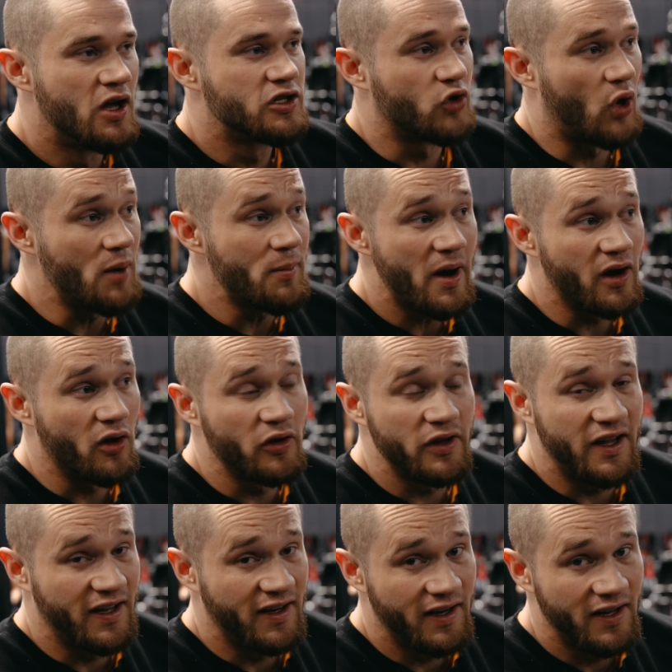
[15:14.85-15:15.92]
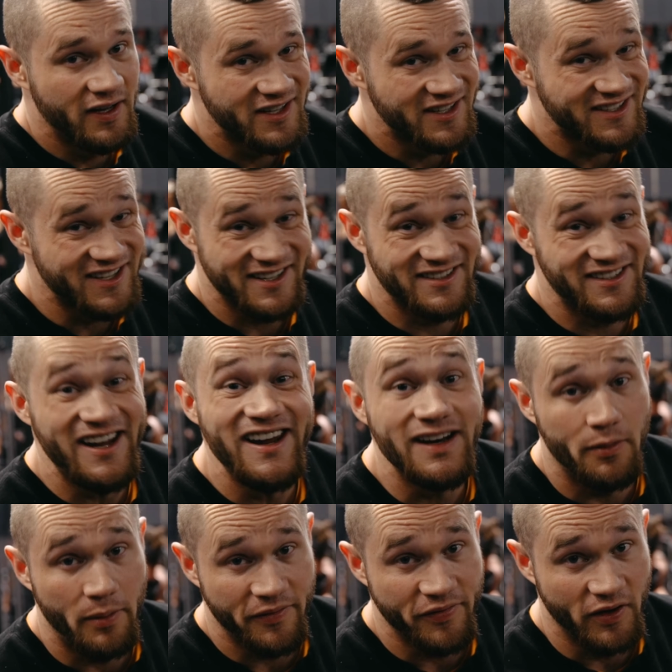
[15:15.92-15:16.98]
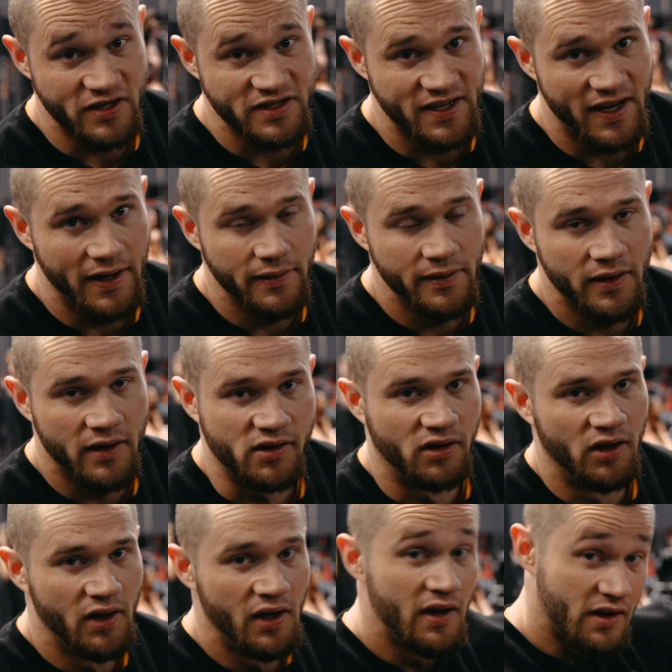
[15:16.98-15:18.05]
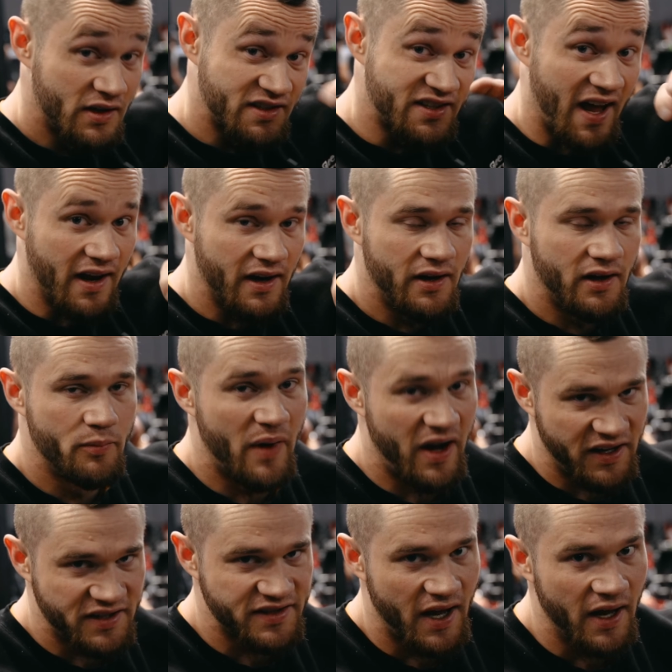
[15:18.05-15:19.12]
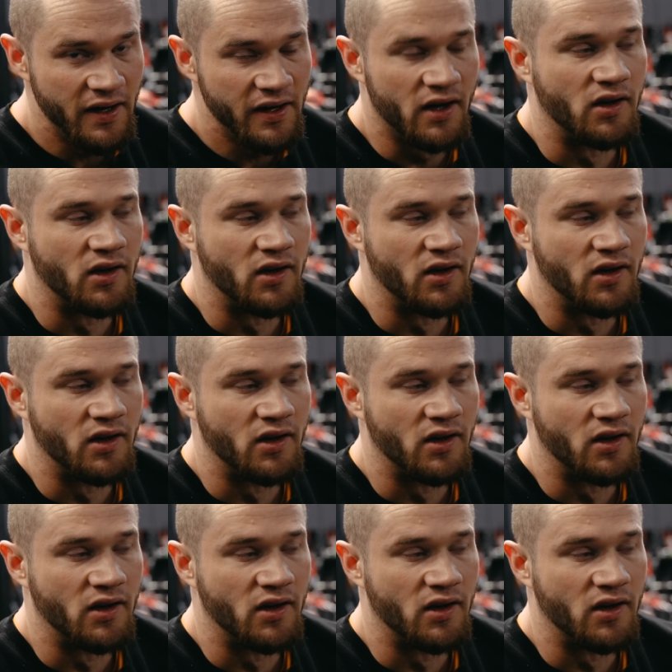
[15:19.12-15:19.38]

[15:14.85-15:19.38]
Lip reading: So I might only get 16 on my first mini set.